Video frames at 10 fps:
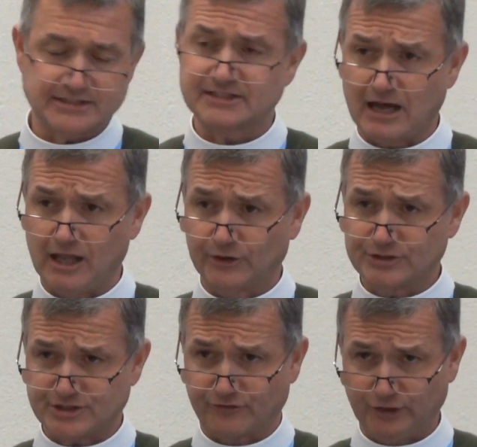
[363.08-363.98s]
and
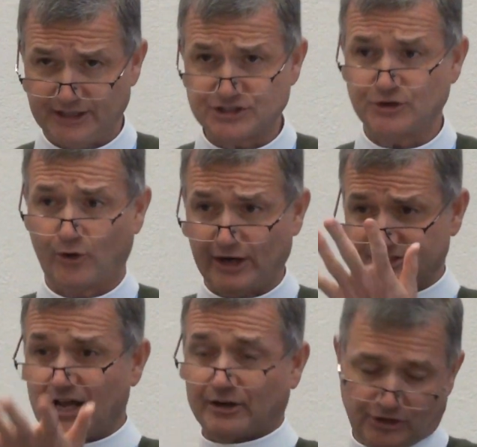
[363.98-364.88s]
scholars of religion, or
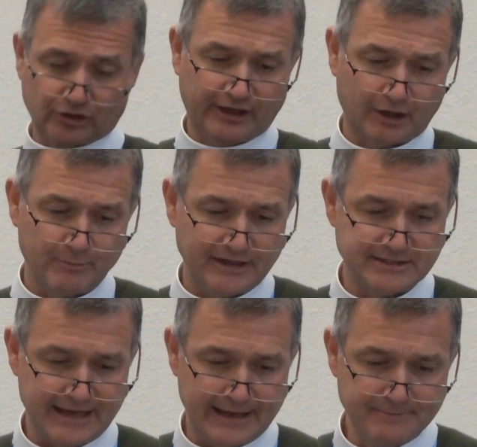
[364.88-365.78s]
as Dr. Klingerman
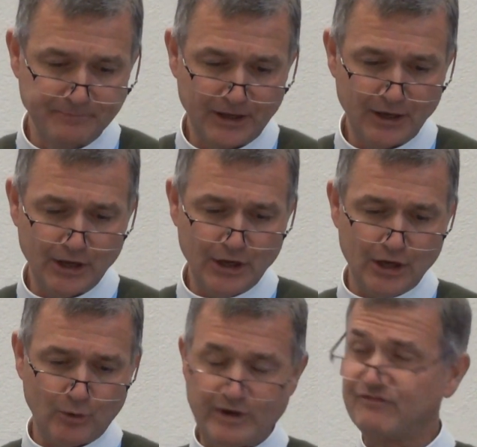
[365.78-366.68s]
did,
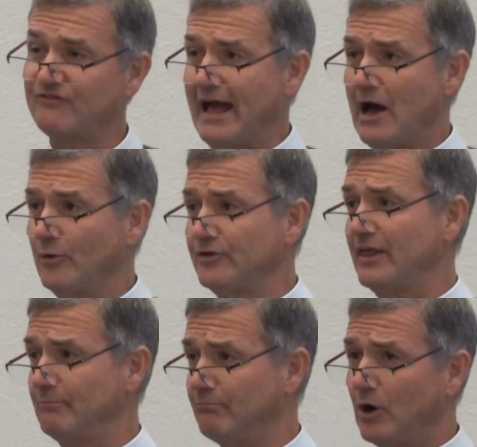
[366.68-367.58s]
we found
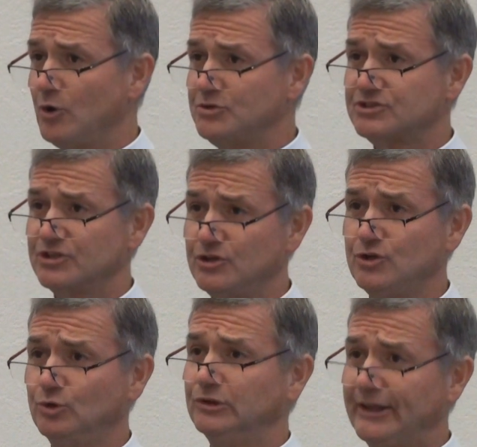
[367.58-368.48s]
that most
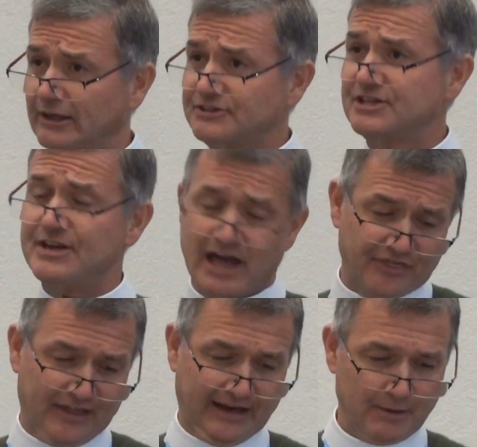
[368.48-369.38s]
knew little to
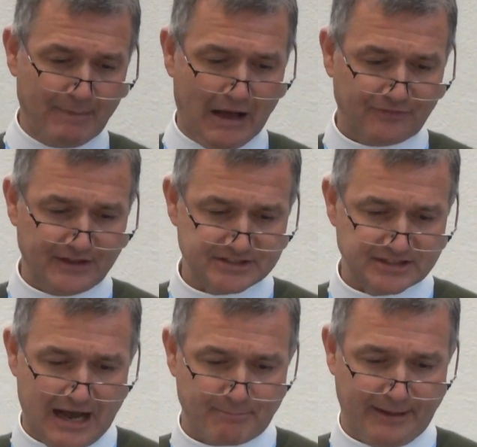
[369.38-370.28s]
nothing about
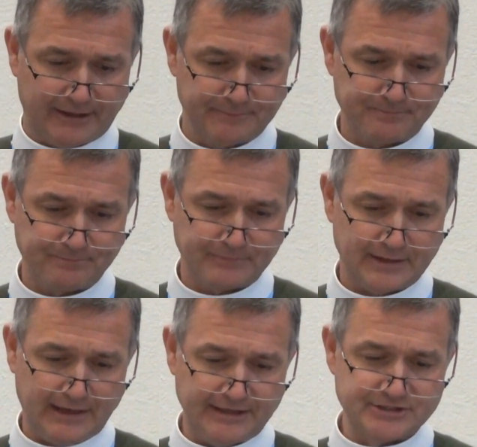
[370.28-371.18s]
this topic.
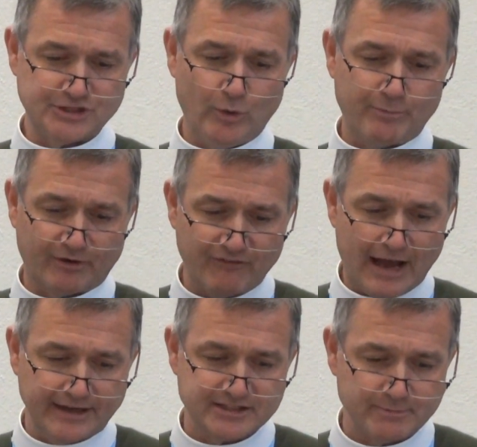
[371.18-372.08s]
And so we
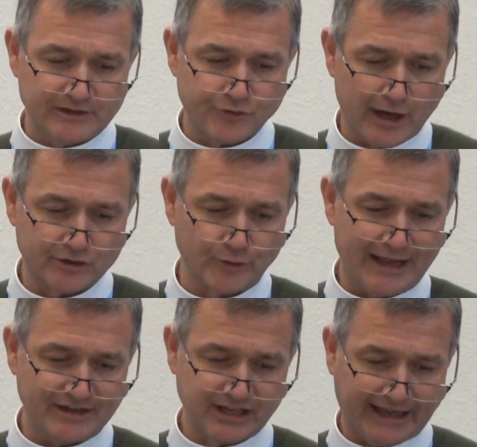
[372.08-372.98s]
provided some
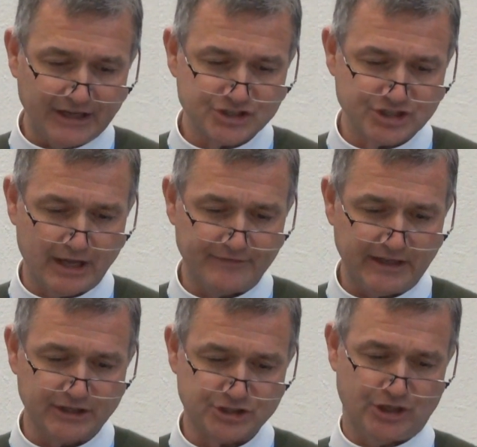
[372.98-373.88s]
introductory education on
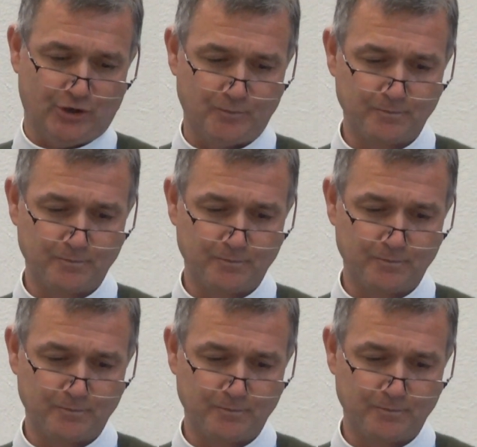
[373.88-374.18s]
the issue.